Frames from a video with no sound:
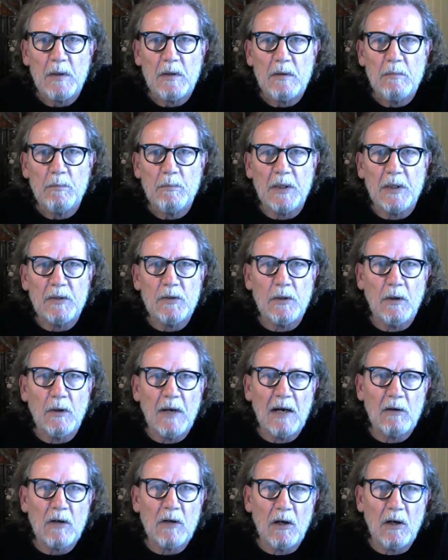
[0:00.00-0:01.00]
But
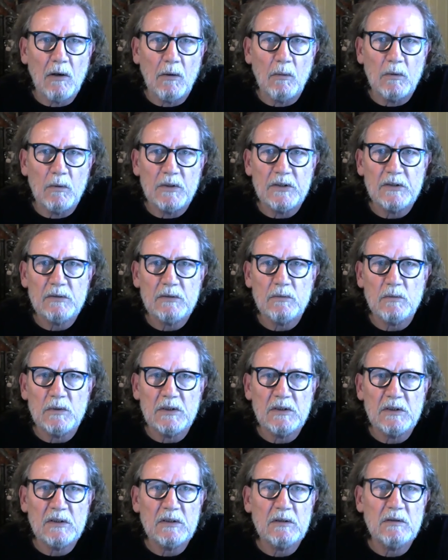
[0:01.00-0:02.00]
alcohol
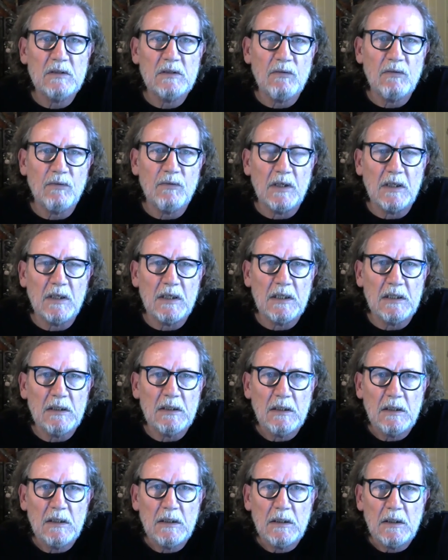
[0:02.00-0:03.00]
was definitely,
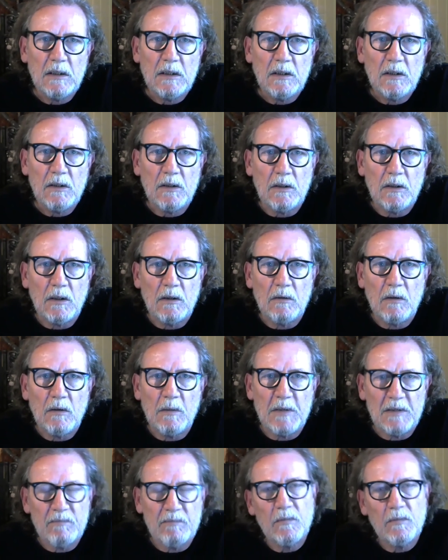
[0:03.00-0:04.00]

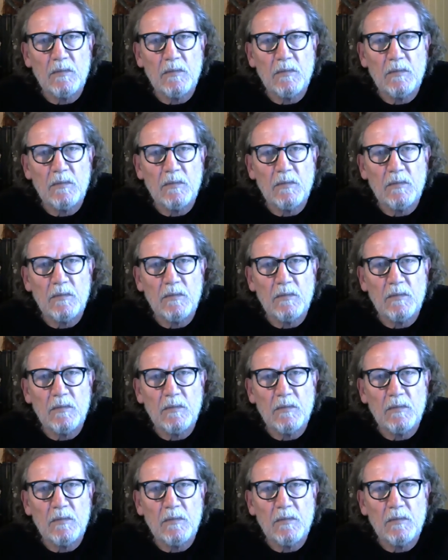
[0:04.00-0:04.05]
an